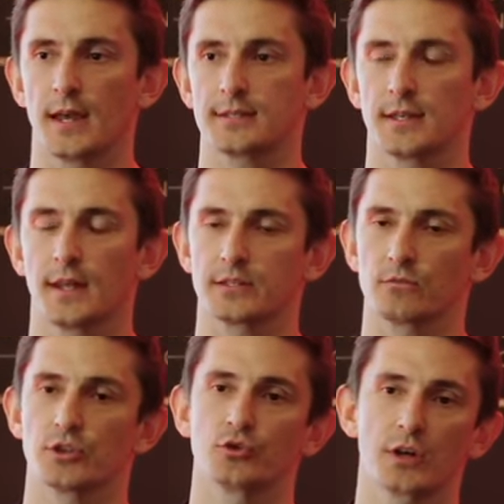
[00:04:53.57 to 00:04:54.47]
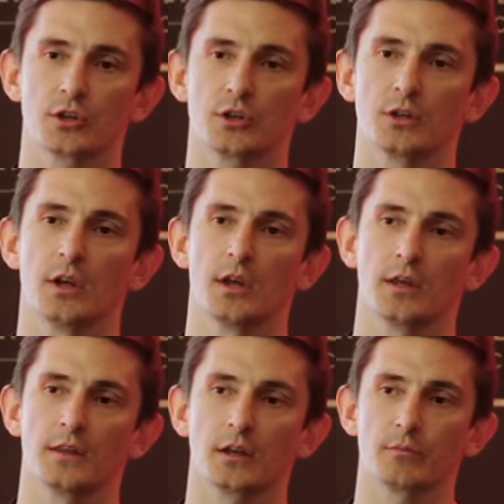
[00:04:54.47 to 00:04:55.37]
That's a restriction
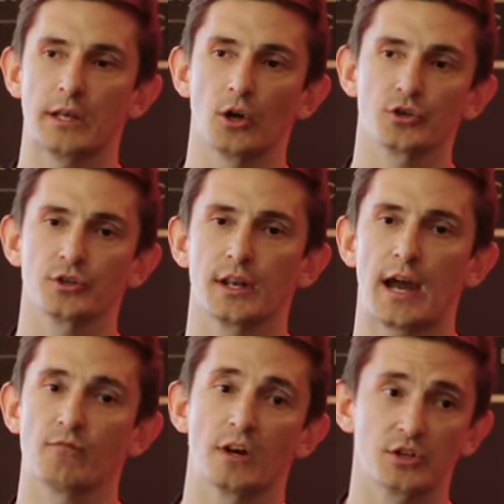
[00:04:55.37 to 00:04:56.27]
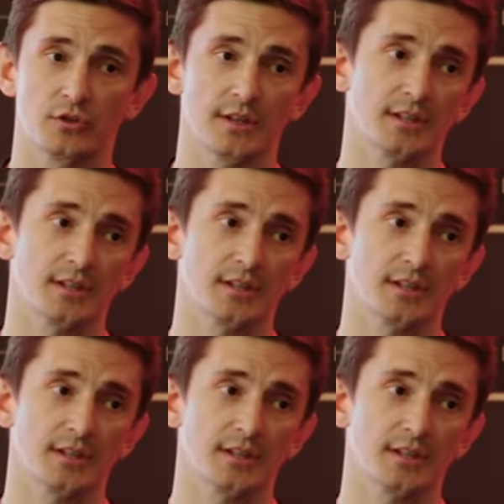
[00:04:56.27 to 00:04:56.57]
that can be lodged at land registry.